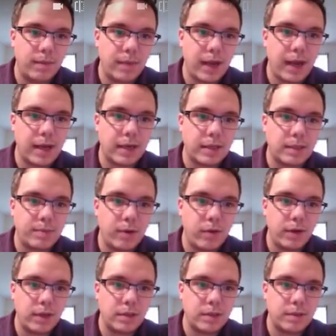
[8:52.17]
add
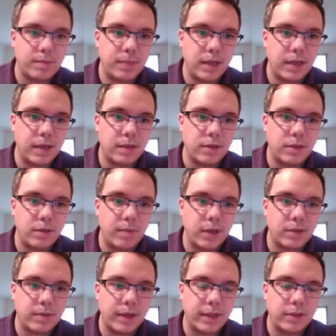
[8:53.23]
exponents because you're
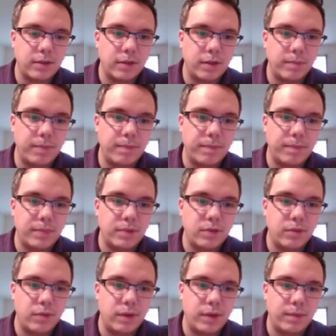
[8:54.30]
multiplying
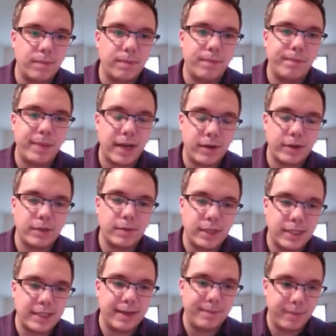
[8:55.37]
two powers with
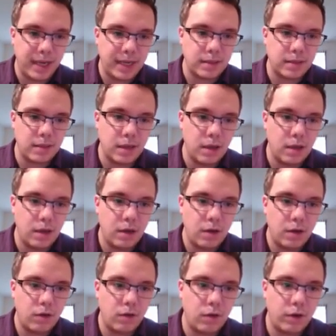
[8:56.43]
the same base,
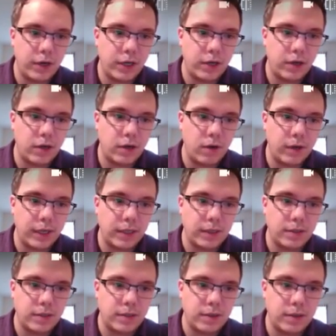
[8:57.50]
or you're
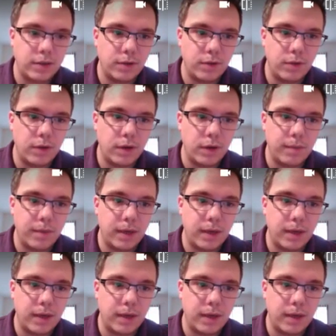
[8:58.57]
going to